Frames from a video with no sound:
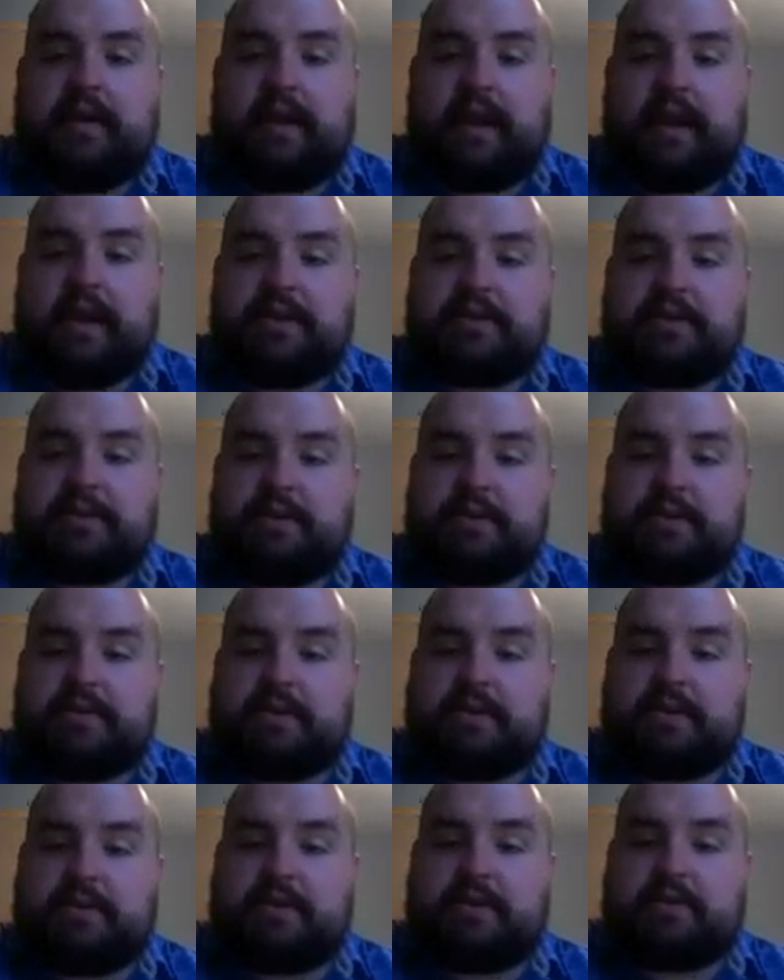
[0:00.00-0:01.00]

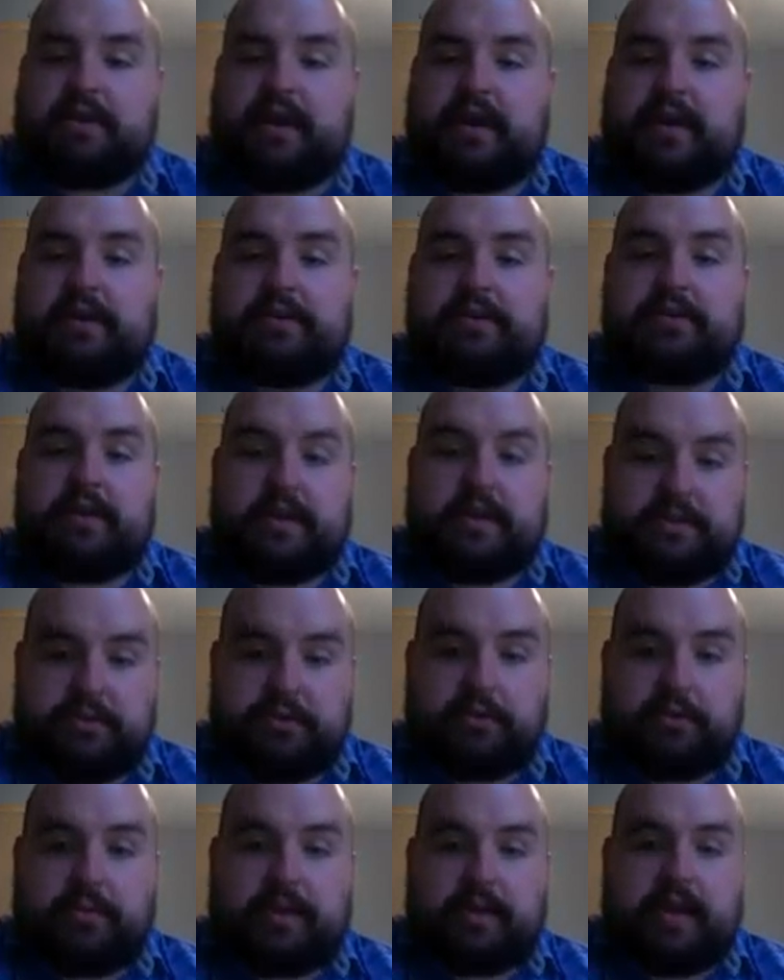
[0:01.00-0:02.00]
introduced
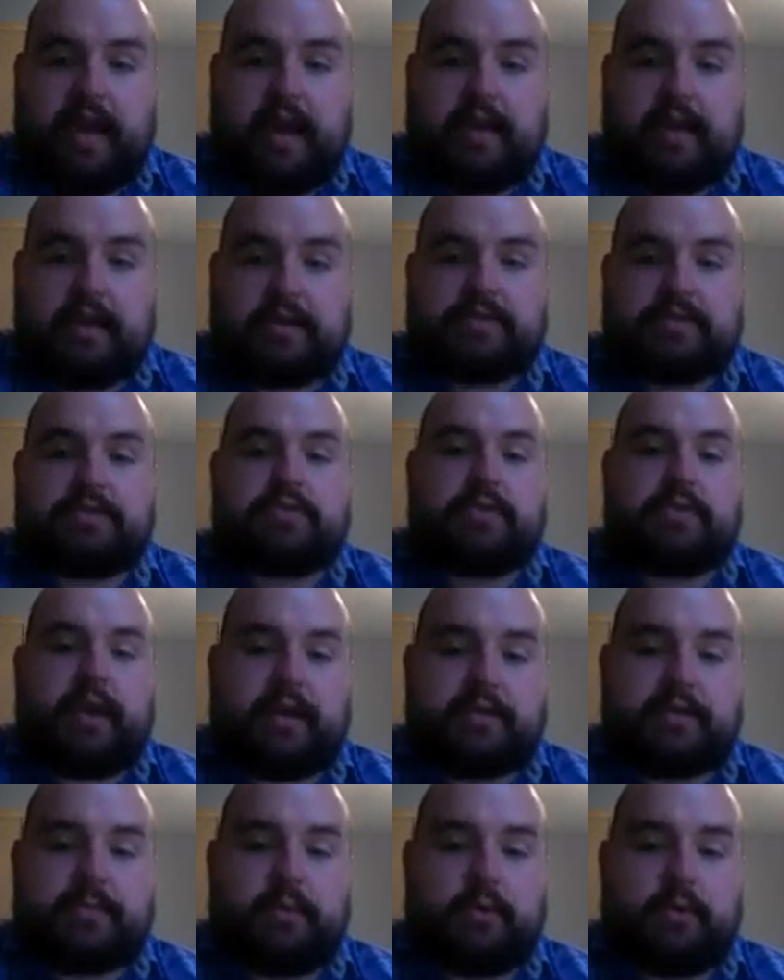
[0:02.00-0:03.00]
industrial mechanics,
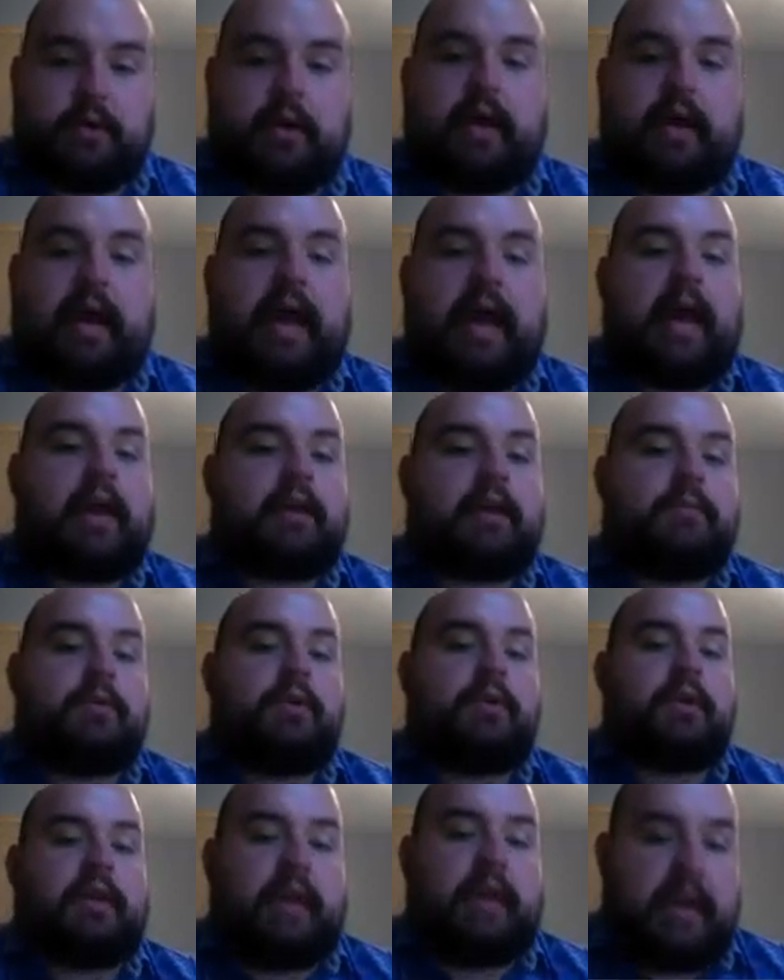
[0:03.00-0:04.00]
transport, and
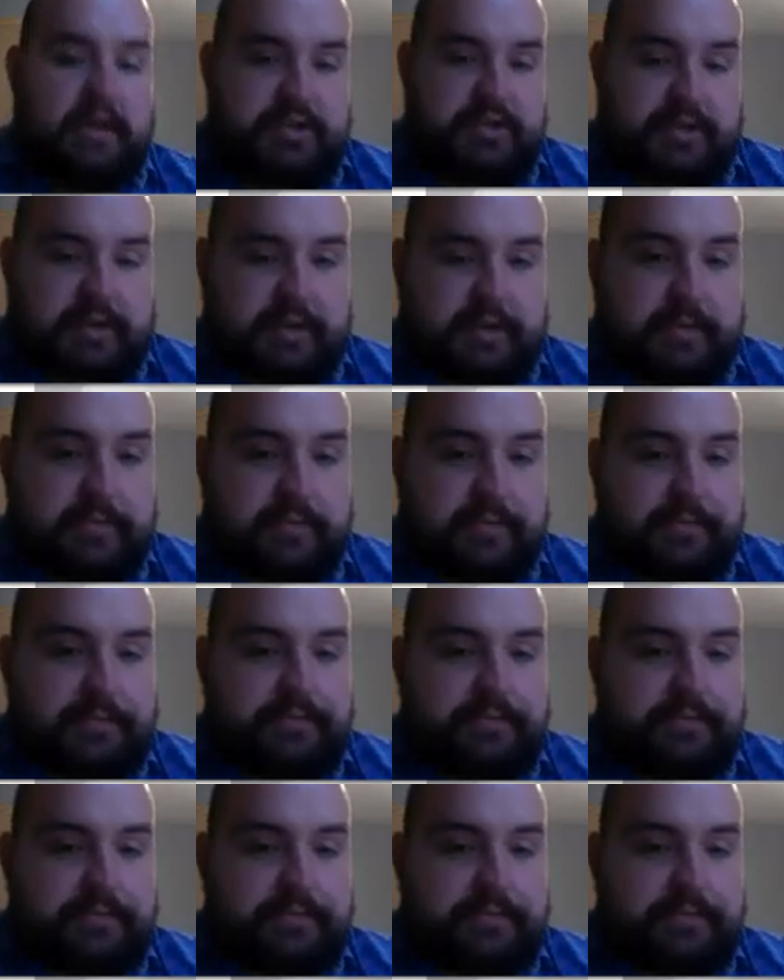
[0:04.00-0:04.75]
communication.